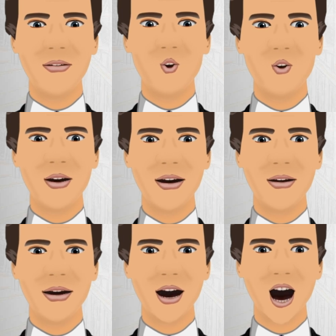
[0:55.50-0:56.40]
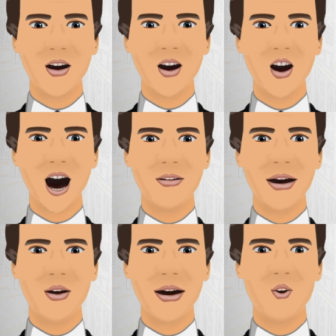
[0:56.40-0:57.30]
The Games had the
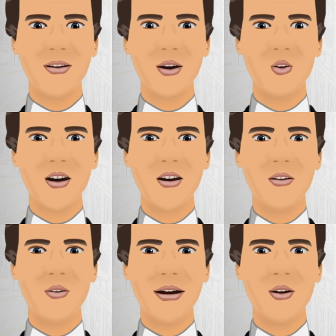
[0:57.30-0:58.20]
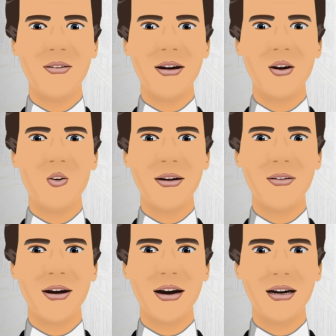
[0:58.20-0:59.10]
largest international participation
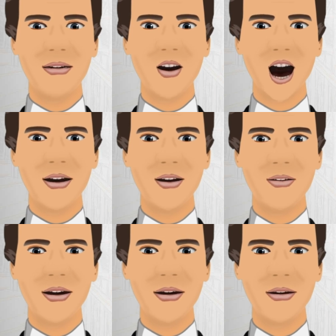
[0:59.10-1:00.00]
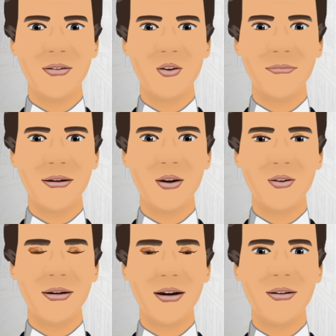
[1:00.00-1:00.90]
of any sporting event to that
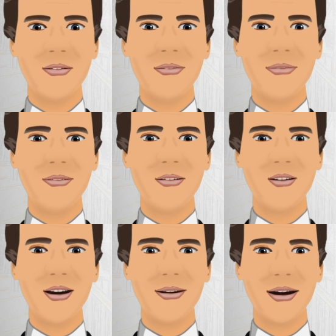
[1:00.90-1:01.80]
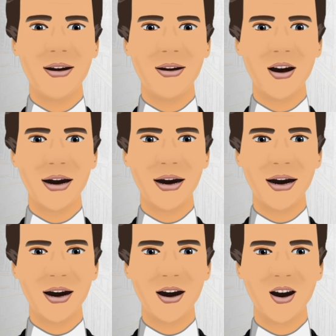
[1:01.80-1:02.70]
date. The
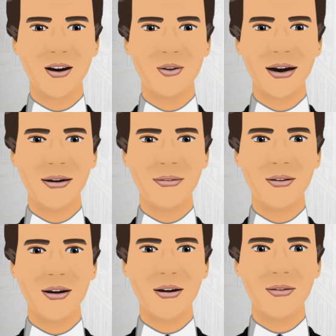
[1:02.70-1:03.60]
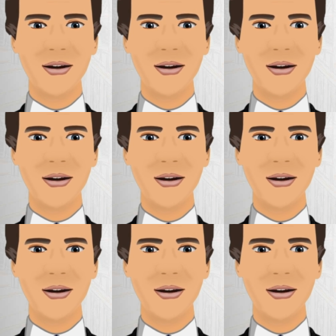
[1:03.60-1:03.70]
Panathinaiko Stadium,